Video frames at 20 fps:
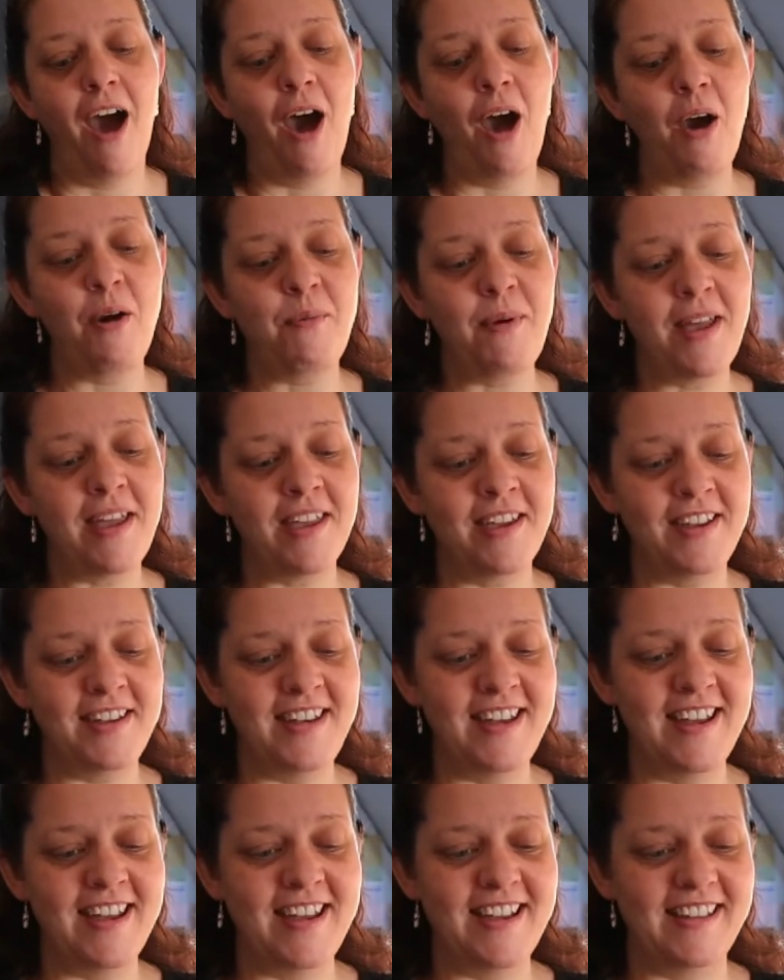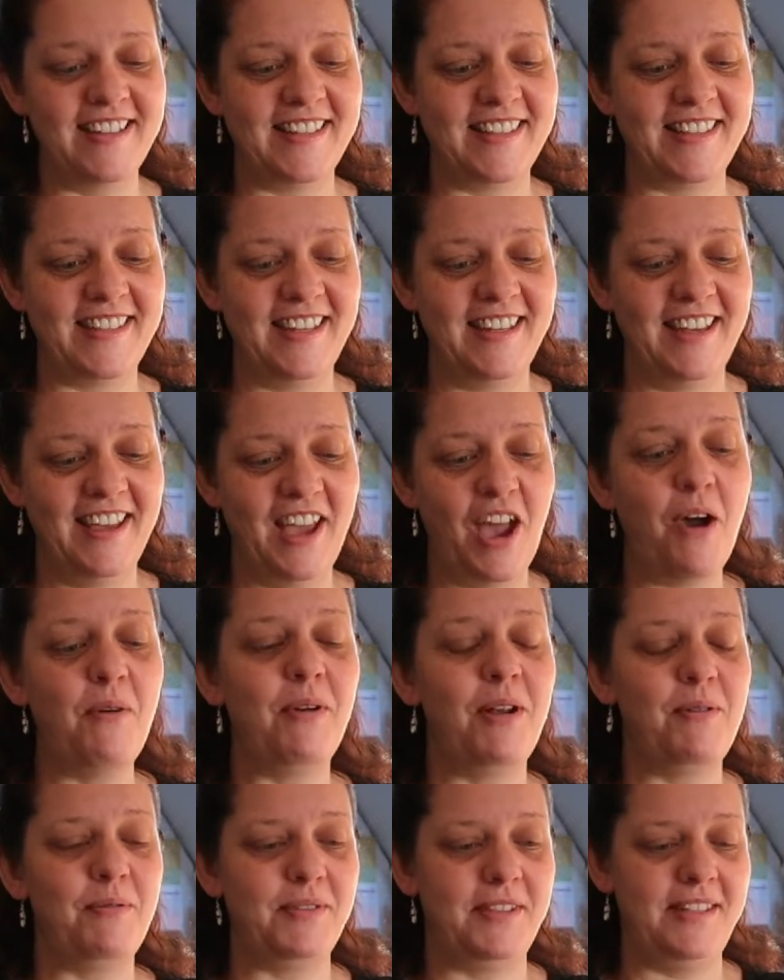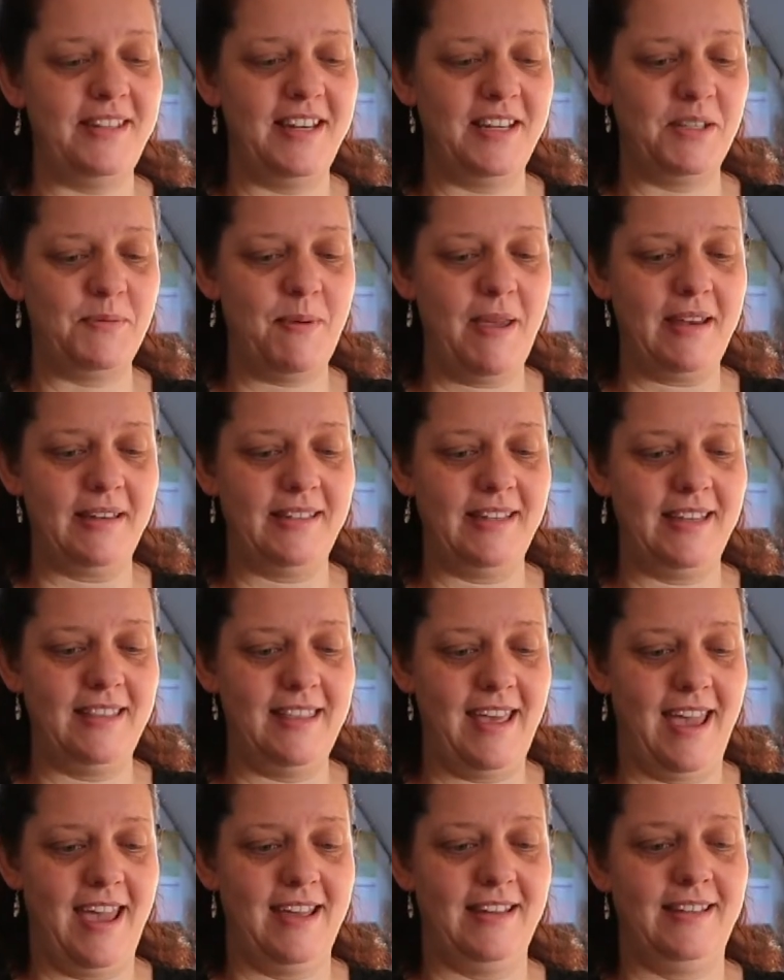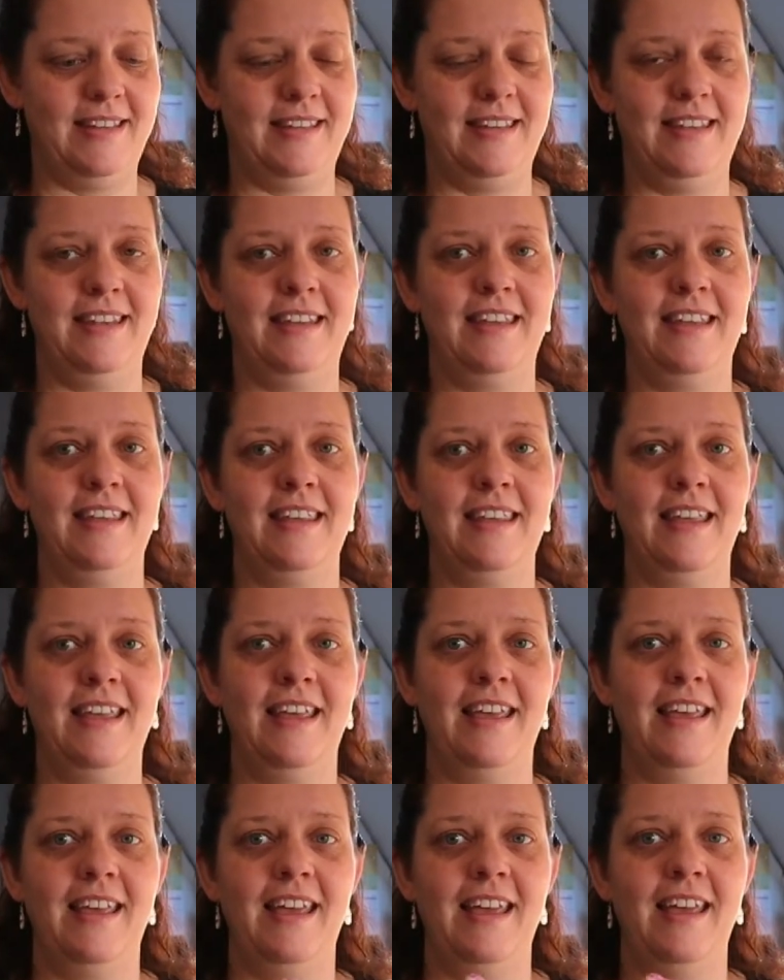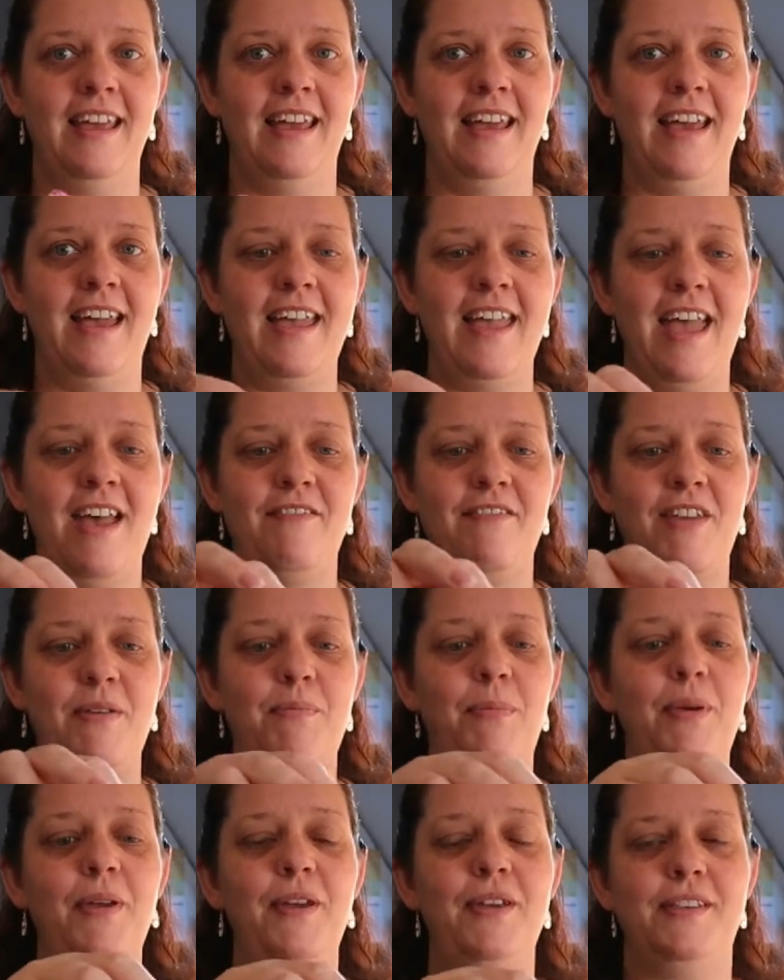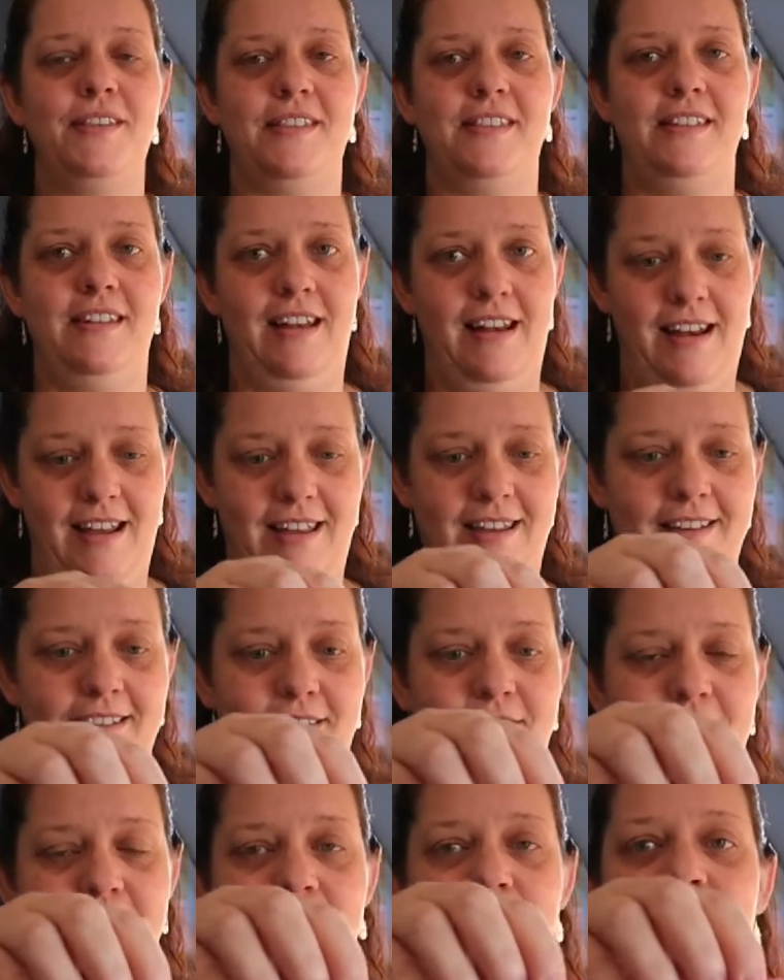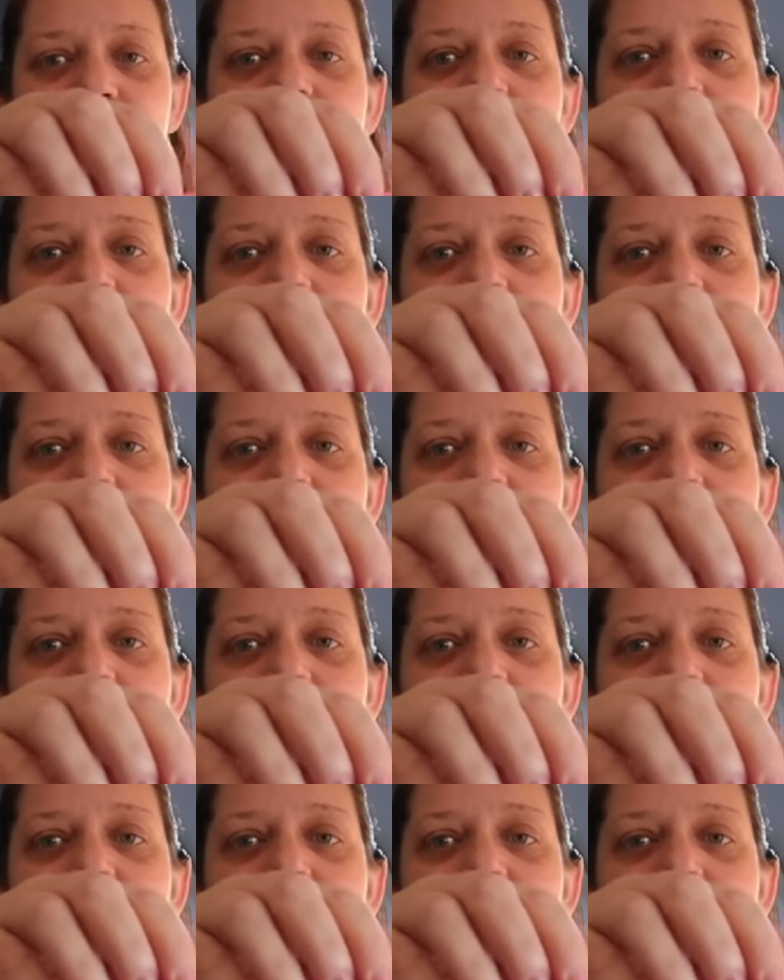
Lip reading: Oh my goodness! Oh, I wasn't expecting that. I have a personalised